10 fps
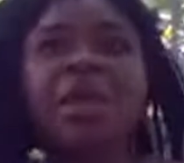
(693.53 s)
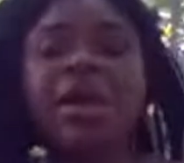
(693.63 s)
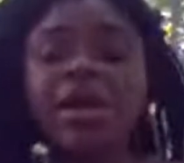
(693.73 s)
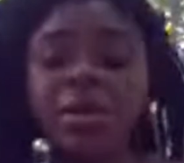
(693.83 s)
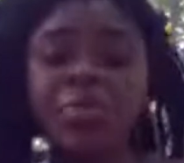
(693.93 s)

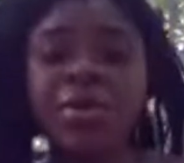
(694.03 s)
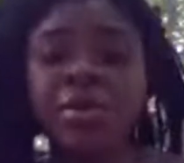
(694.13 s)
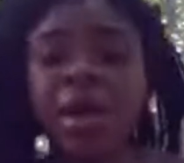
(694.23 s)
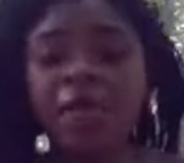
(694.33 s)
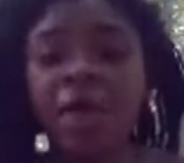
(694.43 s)
experience
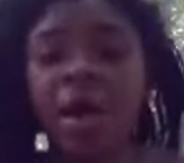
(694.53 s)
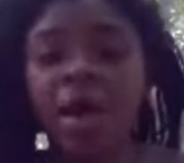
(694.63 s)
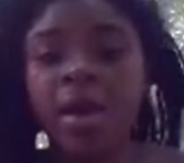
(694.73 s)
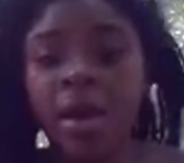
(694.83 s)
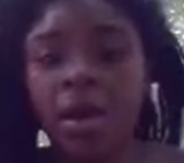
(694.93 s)
that I've
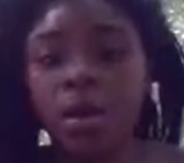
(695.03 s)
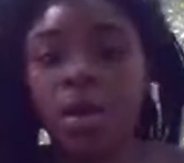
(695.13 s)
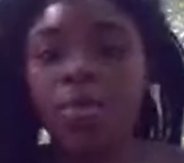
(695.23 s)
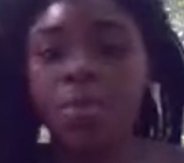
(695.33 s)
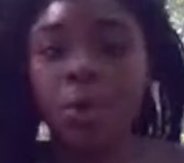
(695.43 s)
had in
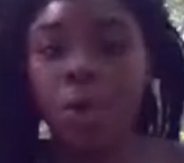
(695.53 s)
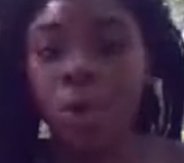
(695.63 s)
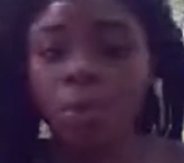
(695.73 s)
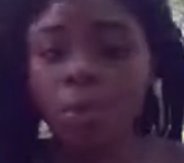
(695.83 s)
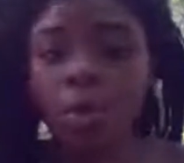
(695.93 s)
um, the
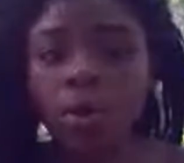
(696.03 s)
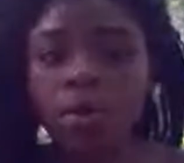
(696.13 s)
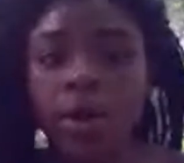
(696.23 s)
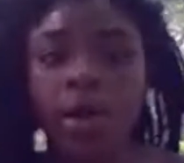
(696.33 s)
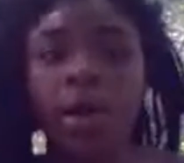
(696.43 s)
corporate world,
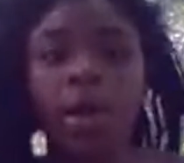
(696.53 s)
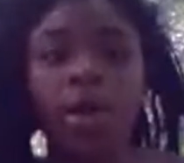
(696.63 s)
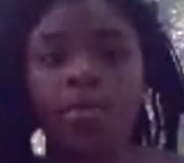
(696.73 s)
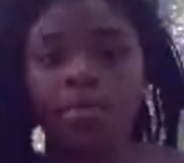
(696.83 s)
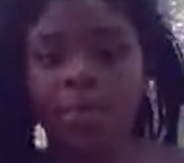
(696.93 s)
right?
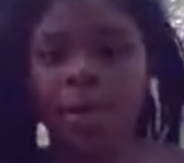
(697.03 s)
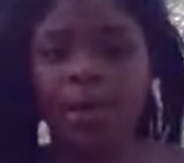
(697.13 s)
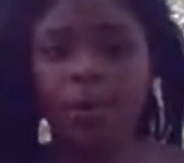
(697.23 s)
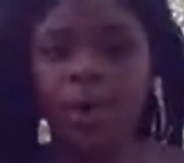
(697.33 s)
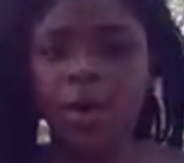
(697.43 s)

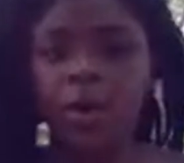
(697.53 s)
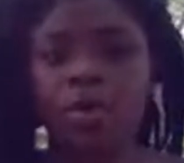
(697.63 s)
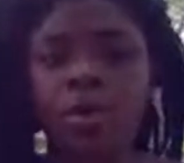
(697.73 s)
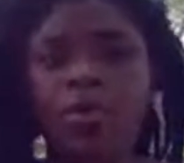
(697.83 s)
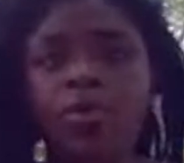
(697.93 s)
Being working in the
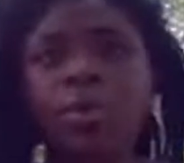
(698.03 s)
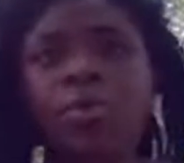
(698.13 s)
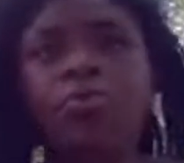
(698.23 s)
midwifery,